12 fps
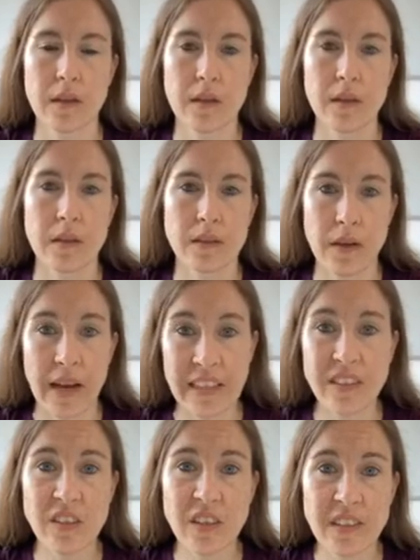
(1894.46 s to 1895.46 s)
So
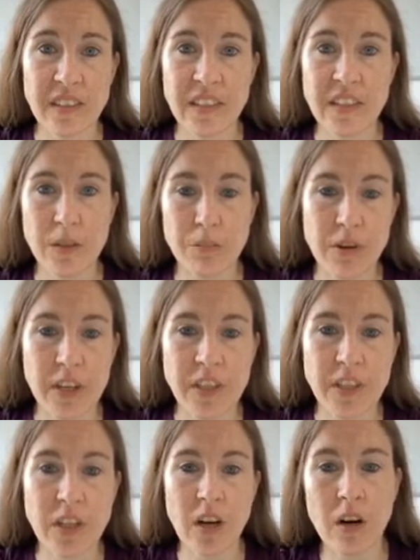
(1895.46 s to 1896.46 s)
anxiety and depression
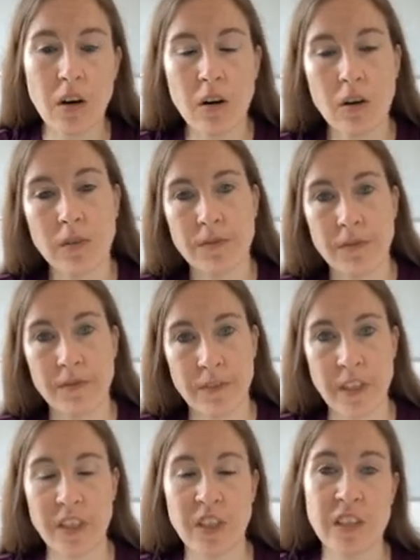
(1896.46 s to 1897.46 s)
are often
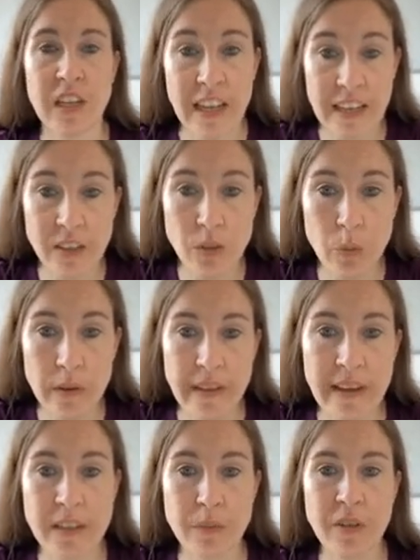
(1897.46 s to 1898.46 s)
features linked with
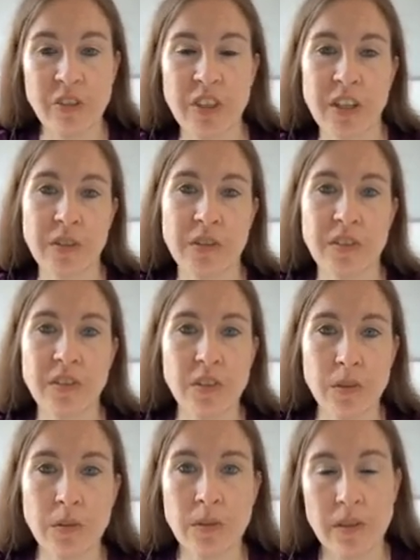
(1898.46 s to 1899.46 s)
endometriosis due
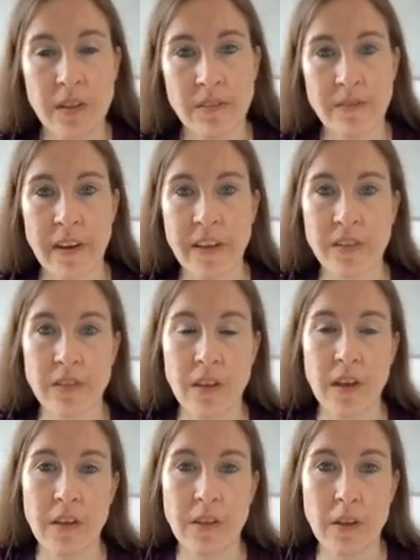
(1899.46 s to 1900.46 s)
to the effects
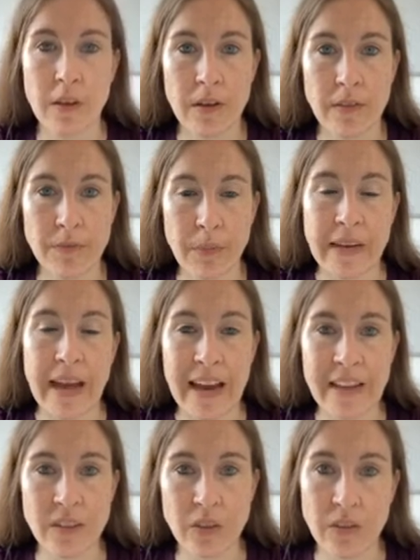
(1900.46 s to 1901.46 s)
that have been had
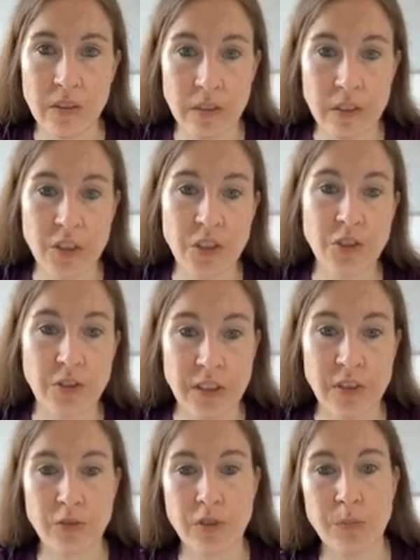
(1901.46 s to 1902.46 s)
on the stress
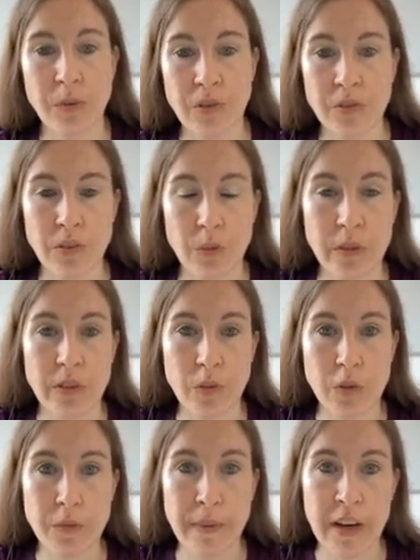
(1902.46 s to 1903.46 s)
response that we talked
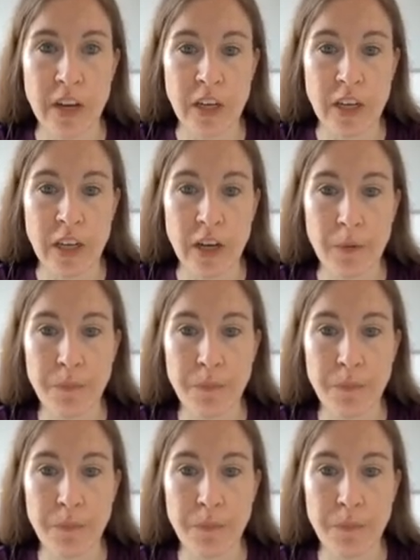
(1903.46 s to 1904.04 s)
about earlier.